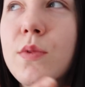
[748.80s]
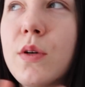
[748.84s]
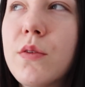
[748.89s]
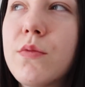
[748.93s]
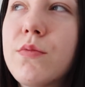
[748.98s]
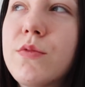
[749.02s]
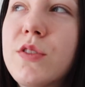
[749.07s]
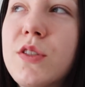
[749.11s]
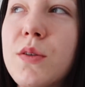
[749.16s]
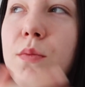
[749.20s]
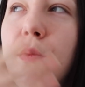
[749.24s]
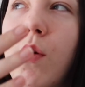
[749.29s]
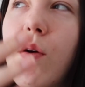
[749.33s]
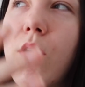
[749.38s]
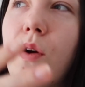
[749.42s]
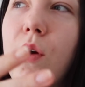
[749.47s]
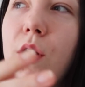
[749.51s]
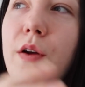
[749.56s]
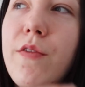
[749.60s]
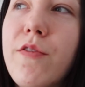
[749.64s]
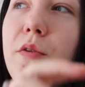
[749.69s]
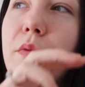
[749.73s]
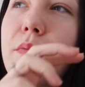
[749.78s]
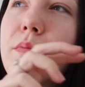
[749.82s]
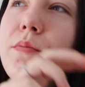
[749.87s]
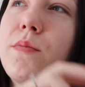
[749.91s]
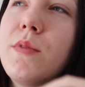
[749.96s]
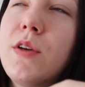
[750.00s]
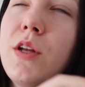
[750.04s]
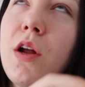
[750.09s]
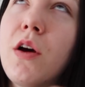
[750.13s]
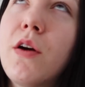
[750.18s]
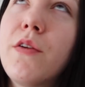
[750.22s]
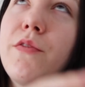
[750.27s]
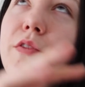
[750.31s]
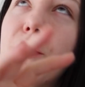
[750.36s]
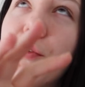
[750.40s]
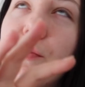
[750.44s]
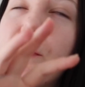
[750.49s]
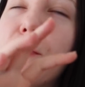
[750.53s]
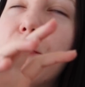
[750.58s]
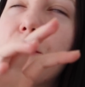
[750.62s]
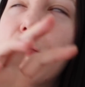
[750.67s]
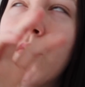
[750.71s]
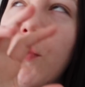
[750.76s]
well, tomorrow if you're, you know, if
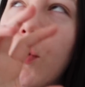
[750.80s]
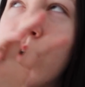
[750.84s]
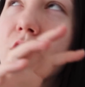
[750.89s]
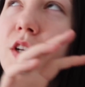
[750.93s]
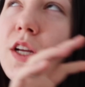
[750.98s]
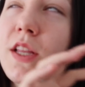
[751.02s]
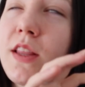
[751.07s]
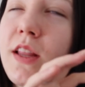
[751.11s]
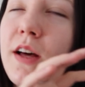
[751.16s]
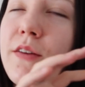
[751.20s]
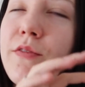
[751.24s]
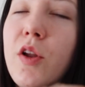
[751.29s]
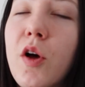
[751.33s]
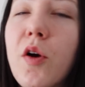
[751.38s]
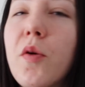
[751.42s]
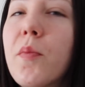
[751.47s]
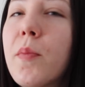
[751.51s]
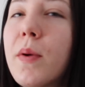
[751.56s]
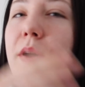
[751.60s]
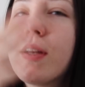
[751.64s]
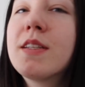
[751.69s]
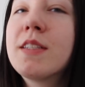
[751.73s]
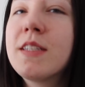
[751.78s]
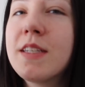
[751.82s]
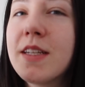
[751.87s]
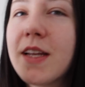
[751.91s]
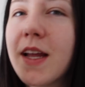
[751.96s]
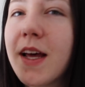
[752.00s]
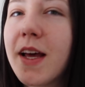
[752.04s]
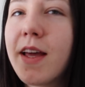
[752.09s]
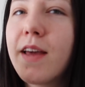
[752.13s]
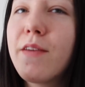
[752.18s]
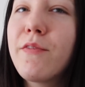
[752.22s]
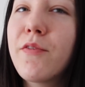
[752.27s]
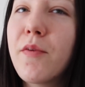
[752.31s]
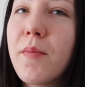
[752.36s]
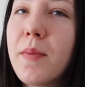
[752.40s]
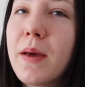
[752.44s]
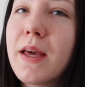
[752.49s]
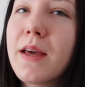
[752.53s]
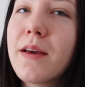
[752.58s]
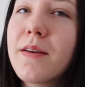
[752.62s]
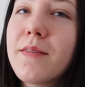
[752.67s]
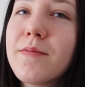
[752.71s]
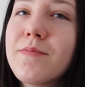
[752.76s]
you're watching that vlog, but today for
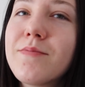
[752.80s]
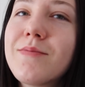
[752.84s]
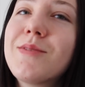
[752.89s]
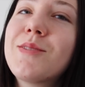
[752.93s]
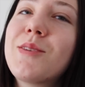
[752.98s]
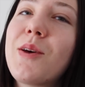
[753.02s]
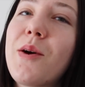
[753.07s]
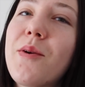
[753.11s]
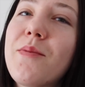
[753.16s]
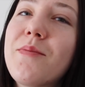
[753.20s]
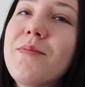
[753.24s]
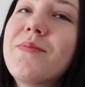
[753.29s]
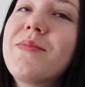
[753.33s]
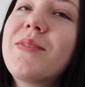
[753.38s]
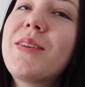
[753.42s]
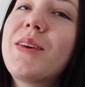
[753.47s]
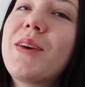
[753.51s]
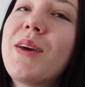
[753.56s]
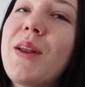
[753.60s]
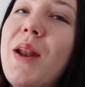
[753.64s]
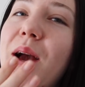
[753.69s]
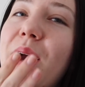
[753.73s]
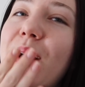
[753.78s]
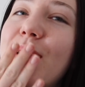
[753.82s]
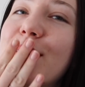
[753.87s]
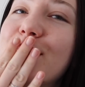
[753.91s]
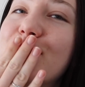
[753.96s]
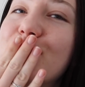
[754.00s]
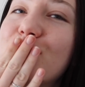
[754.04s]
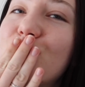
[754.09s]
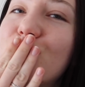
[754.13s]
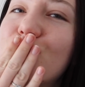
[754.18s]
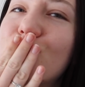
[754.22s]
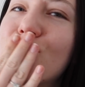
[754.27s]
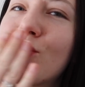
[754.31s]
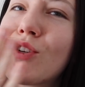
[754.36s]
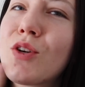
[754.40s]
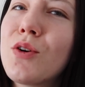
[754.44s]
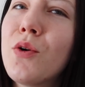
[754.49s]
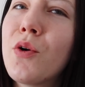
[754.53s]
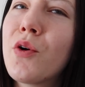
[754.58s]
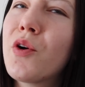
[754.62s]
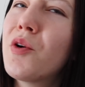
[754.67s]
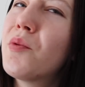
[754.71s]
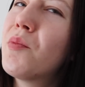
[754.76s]
me. So good night, guys,
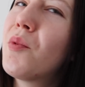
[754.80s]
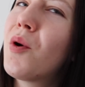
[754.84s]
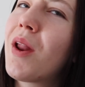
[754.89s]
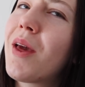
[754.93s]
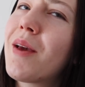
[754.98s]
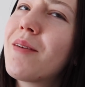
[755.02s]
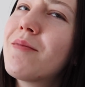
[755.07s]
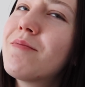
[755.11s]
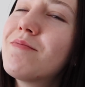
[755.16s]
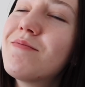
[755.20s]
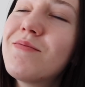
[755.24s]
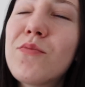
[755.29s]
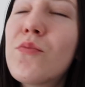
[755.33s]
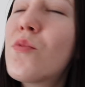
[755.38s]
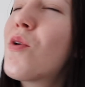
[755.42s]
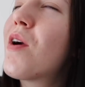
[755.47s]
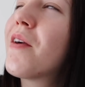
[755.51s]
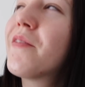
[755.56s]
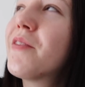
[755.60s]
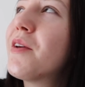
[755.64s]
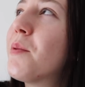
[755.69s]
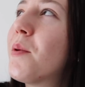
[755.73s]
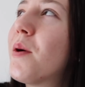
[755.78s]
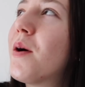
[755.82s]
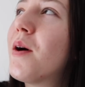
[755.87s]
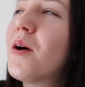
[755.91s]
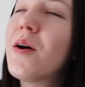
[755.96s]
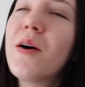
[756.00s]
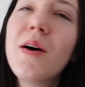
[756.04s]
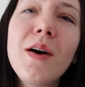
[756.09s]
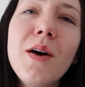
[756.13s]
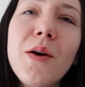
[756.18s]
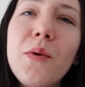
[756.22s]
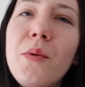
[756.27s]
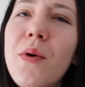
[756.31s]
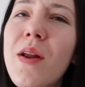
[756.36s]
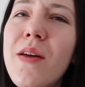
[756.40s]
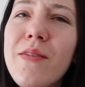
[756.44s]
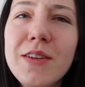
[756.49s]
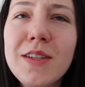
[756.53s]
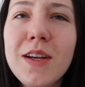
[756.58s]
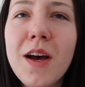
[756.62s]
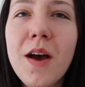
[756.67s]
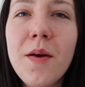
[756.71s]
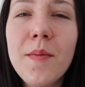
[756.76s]
or good morning, wherever you are,
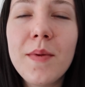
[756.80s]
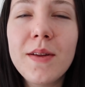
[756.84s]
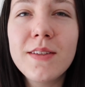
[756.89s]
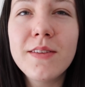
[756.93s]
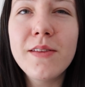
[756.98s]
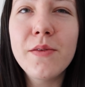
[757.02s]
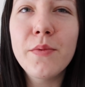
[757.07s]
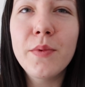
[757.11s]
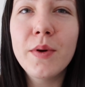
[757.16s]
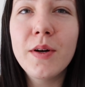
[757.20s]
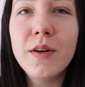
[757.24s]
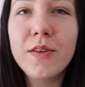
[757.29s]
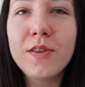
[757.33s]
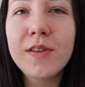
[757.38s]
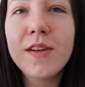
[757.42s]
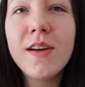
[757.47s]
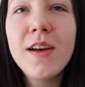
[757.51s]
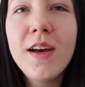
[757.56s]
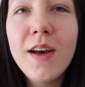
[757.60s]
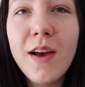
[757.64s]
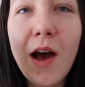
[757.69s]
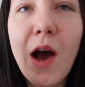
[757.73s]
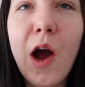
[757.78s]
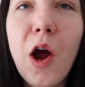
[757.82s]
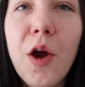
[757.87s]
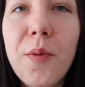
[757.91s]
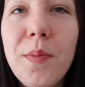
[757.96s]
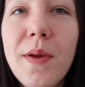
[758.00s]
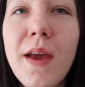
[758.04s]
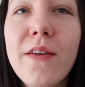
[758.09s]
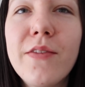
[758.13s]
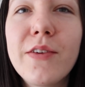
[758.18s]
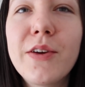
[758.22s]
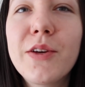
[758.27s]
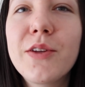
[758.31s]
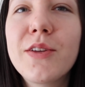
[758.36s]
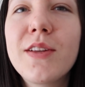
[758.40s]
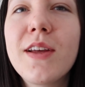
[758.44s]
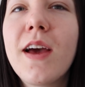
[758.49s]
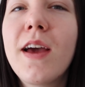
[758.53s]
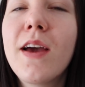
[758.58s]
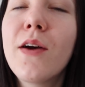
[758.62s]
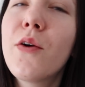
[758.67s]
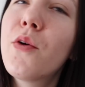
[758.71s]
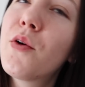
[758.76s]
whatever time it is in the world. I hope you have a good
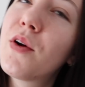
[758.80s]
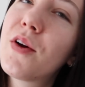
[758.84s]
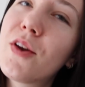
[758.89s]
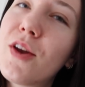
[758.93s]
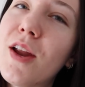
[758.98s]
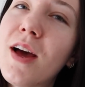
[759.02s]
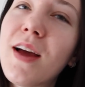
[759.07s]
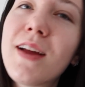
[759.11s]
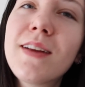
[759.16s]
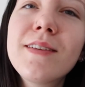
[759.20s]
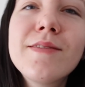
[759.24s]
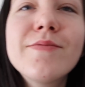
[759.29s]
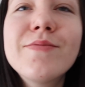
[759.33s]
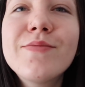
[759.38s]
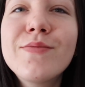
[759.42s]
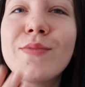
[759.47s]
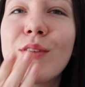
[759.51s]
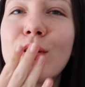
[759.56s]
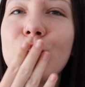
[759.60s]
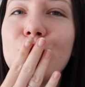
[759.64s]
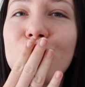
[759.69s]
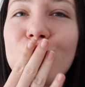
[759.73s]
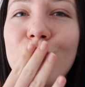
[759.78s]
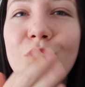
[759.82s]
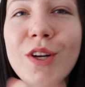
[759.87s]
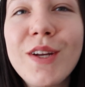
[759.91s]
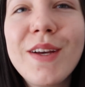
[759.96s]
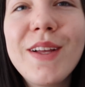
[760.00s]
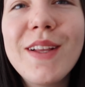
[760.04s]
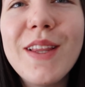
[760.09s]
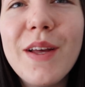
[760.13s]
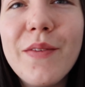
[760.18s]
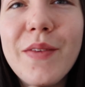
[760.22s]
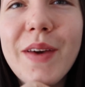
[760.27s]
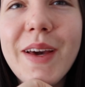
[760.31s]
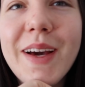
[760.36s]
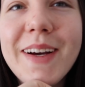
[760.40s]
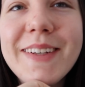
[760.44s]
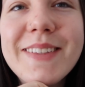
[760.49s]
day or good night. Love you